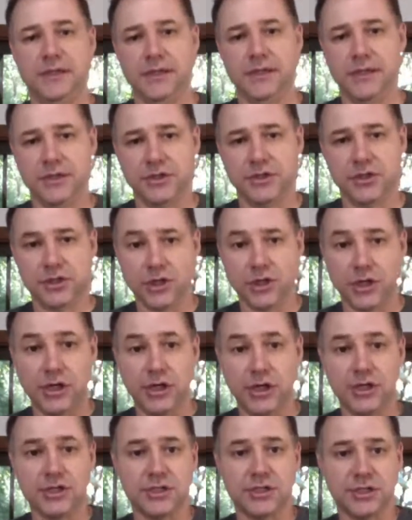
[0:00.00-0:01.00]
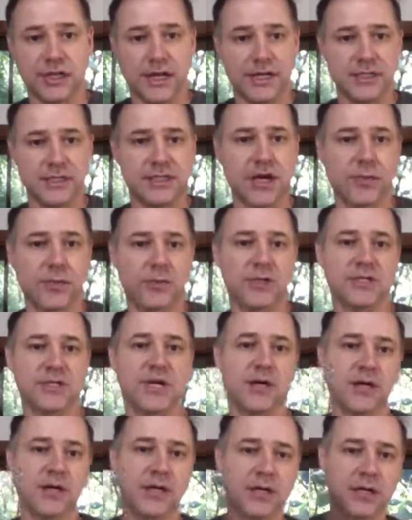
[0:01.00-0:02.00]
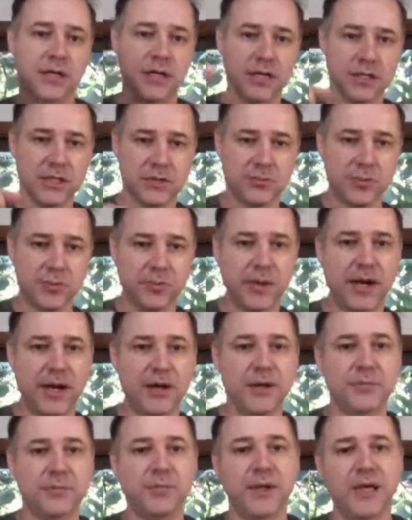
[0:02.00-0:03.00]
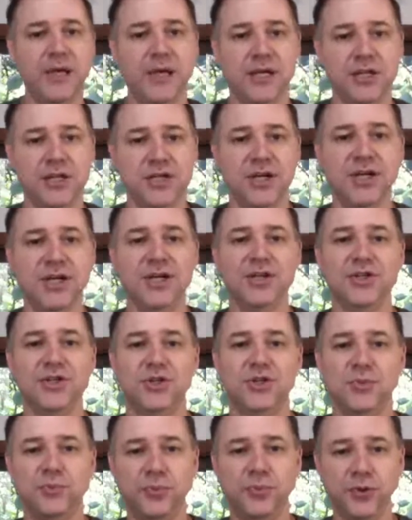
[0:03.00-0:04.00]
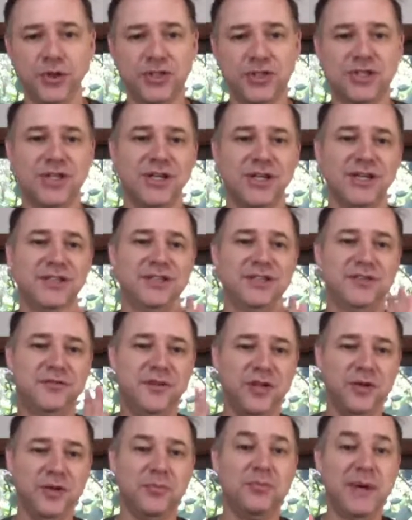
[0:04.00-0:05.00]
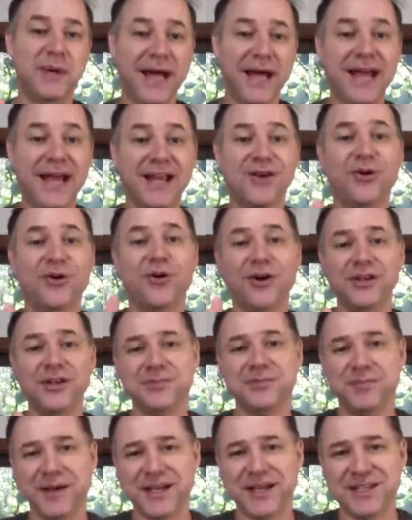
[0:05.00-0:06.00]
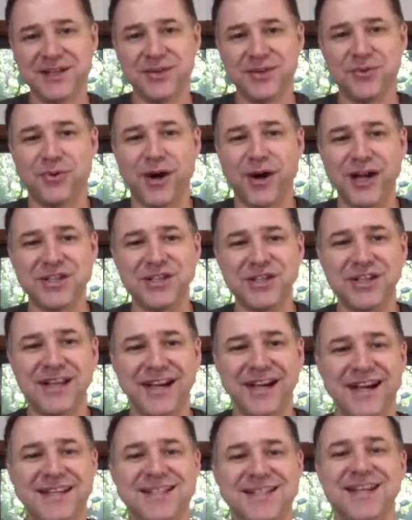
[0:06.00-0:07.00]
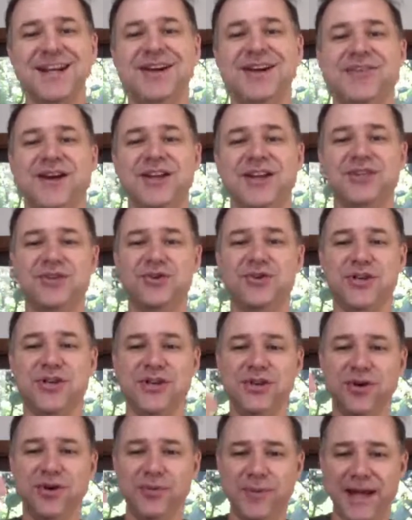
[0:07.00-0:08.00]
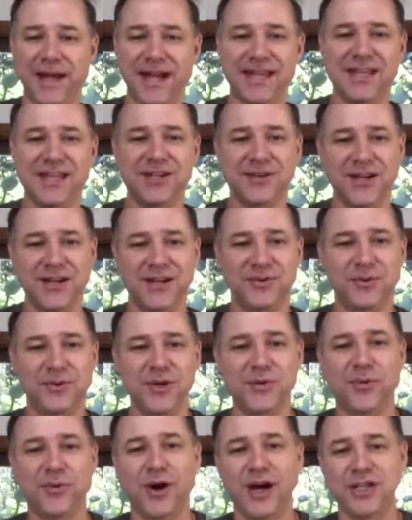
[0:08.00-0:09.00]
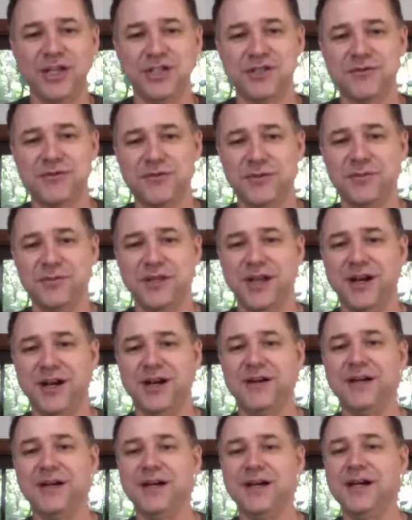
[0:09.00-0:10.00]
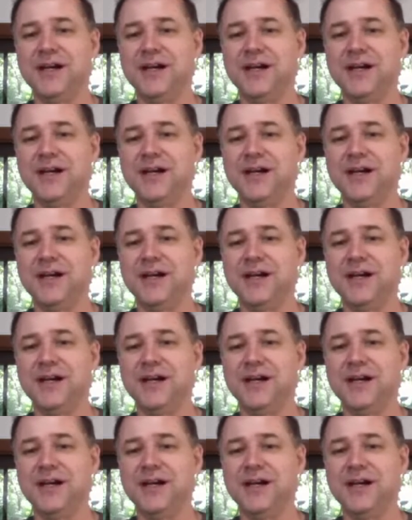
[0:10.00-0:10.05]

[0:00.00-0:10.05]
Serge is the guy that's helping us out here. He is preparing a page to put the video back on the page that you're watching at, right? So you can go back and rewatch from there.